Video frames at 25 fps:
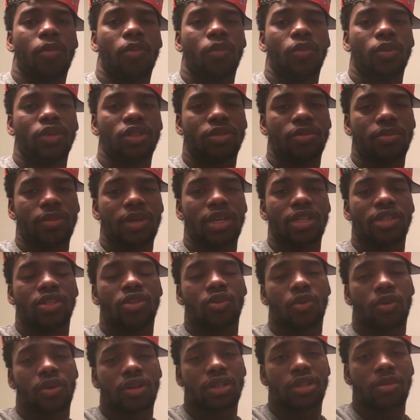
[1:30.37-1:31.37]
which means in
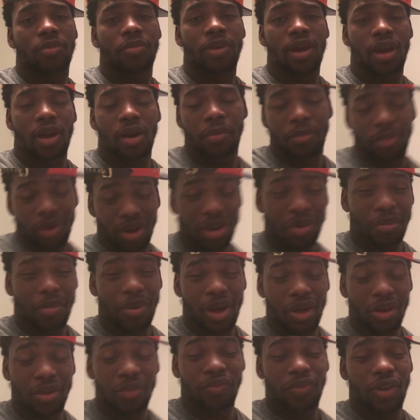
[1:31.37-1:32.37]
order to burn a
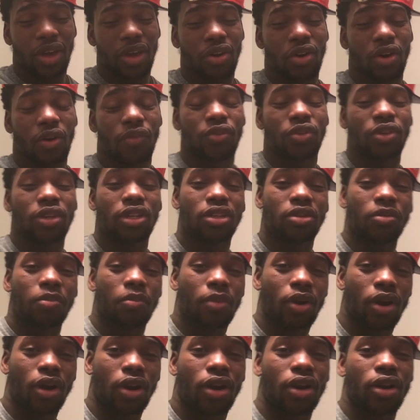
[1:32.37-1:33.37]
pound of fat off, you need to
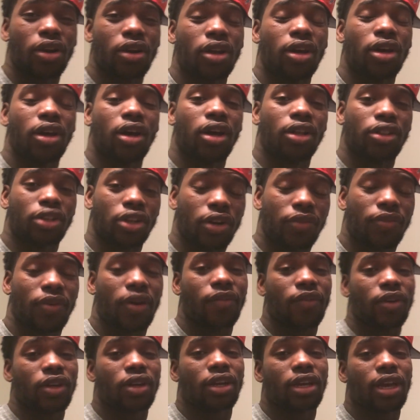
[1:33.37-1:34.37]
burn
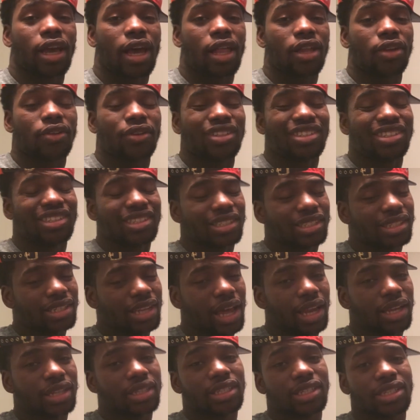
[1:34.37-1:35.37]
3,500 calories. And it's
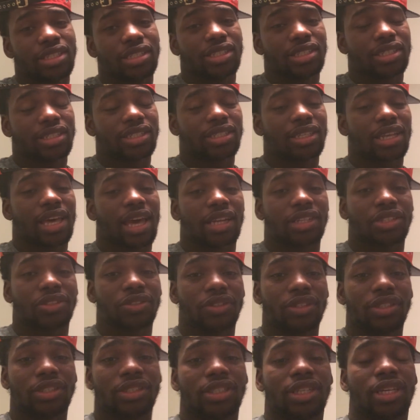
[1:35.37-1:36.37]
not as easy as it
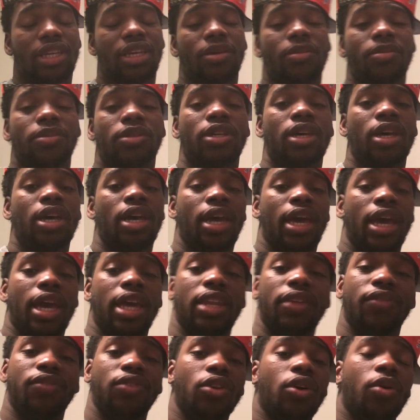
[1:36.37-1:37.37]
actually seems.
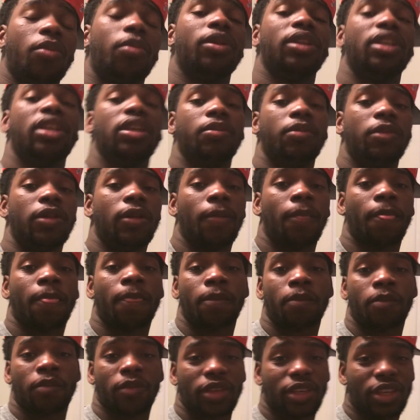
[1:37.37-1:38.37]
And if you don't believe me,
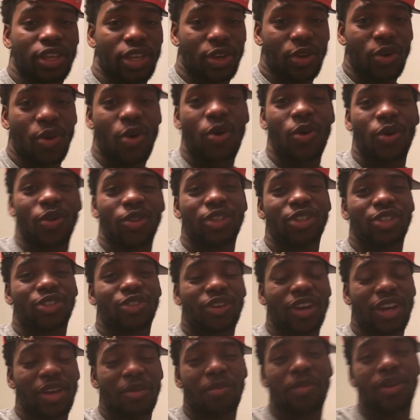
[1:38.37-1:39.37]
get on the
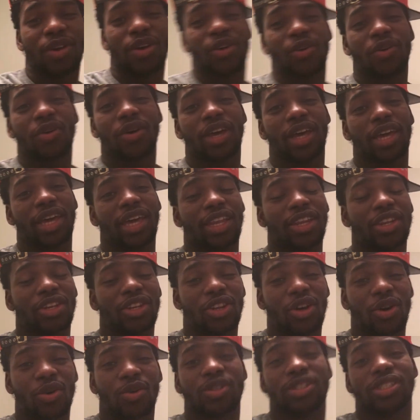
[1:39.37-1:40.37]
treadmill
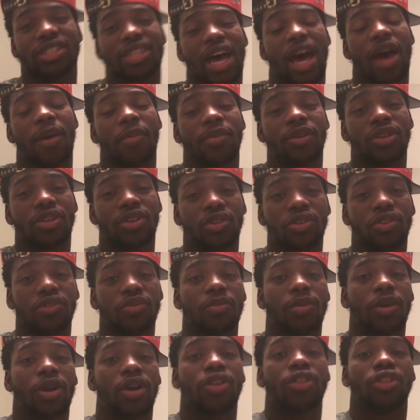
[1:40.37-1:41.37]
and don't stop until
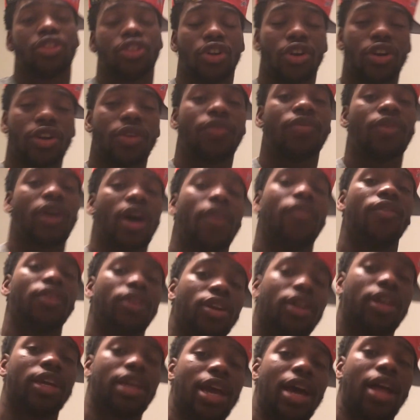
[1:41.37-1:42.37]
you've burned
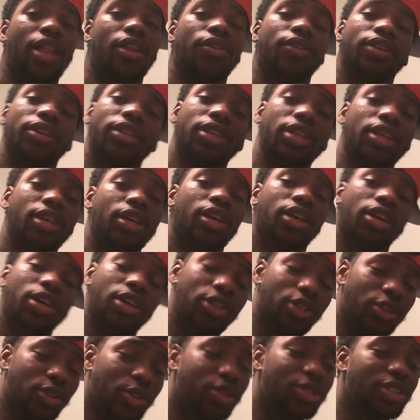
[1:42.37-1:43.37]
3,500 calories.
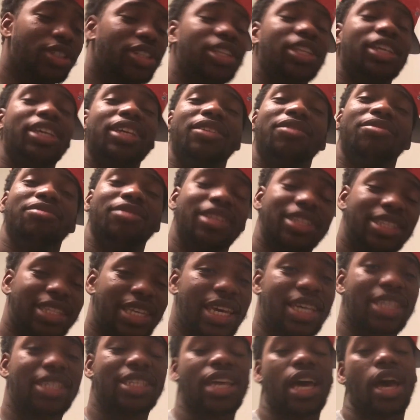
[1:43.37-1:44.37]
Usually it
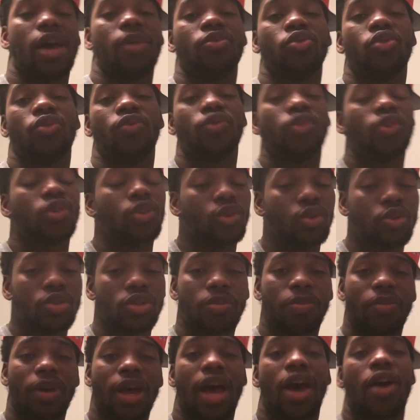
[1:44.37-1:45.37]
takes time. So if you can lose
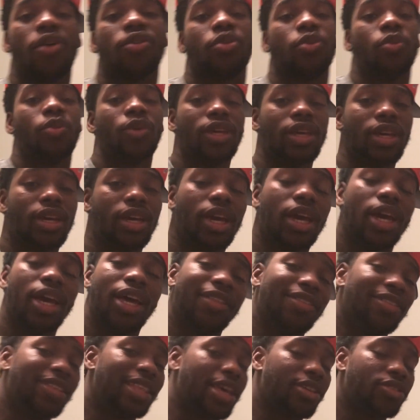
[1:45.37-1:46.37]
a pound a week,
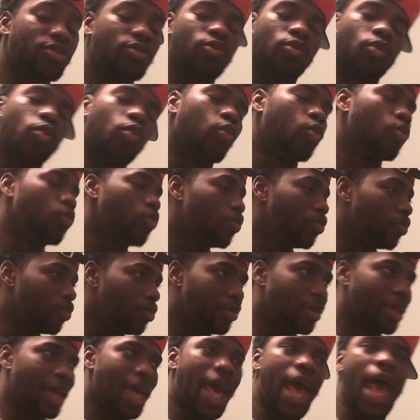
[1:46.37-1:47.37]
that's
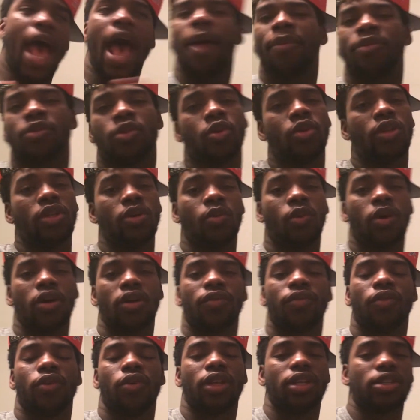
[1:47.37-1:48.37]
absolutely
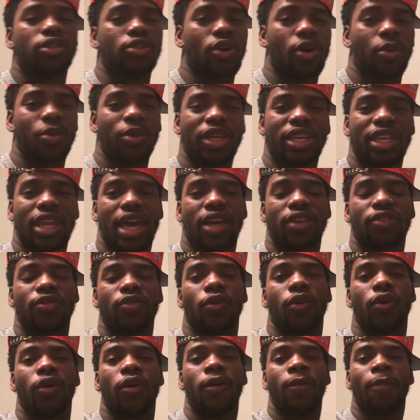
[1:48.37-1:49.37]
wonderful. That's all we can ask
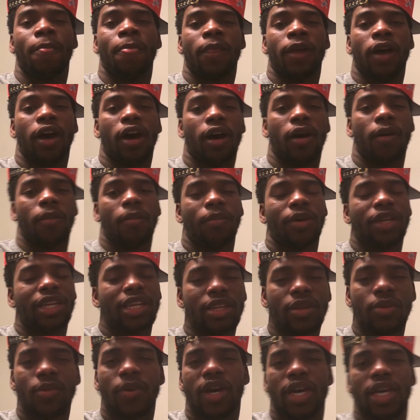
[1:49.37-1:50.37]
for. But
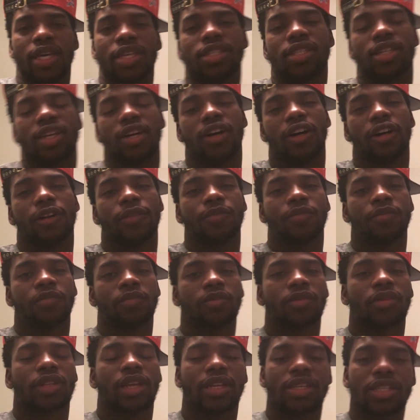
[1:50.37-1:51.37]
anyways, I
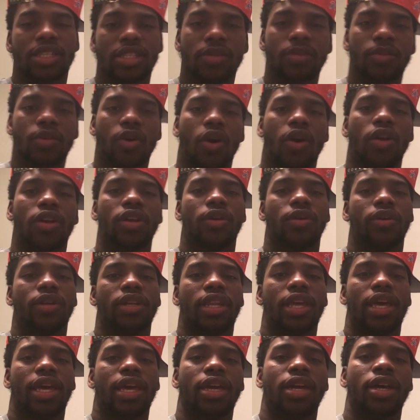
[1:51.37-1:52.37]
did some cardio
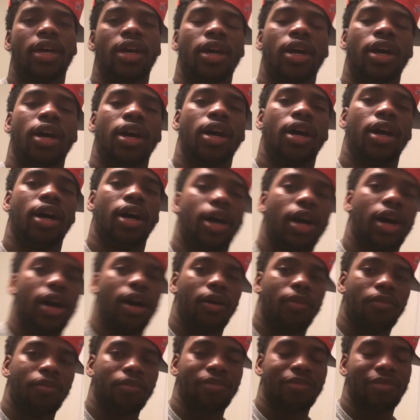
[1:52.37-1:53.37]
today.
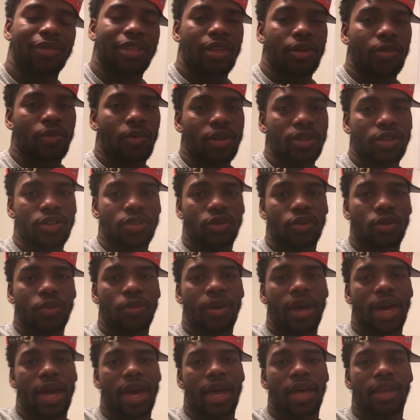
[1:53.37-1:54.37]
It wasn't too
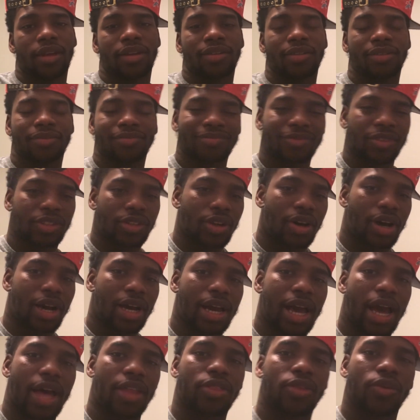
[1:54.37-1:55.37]
bad. You know, I
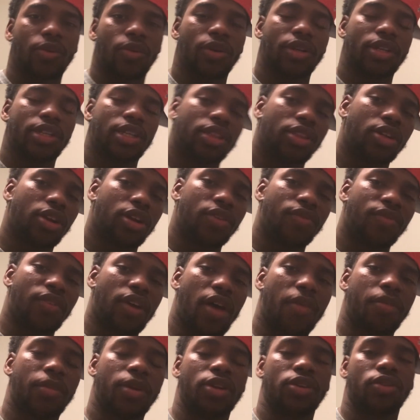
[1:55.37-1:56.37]
got through it. I did
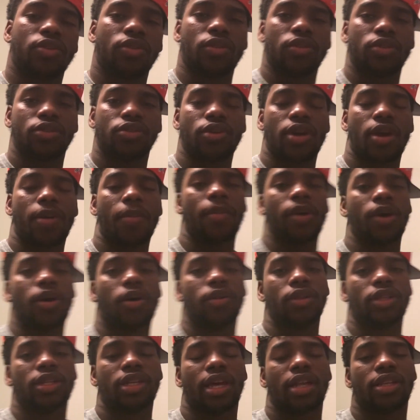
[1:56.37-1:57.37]
35 minutes on the
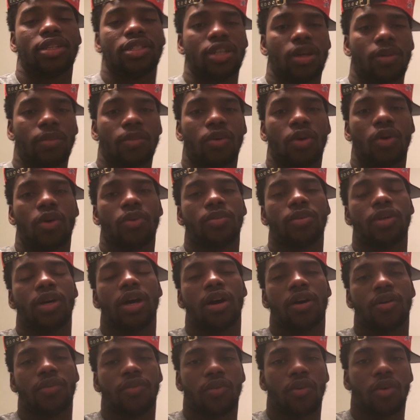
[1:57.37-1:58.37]
treadmill. Then I jump roped
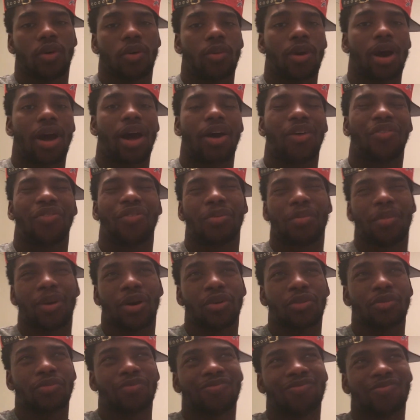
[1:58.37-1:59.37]
for a while, for
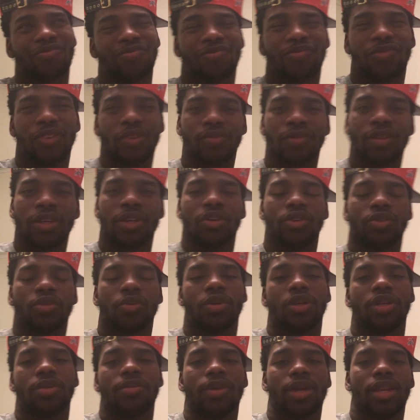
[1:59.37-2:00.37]
about 15 or
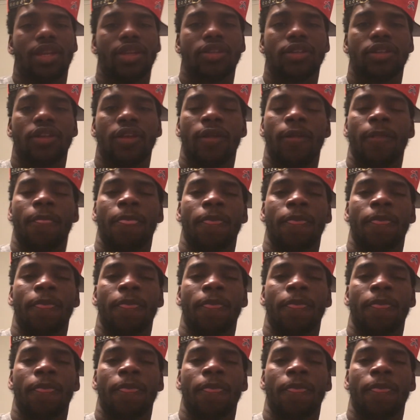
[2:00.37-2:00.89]
20 minutes.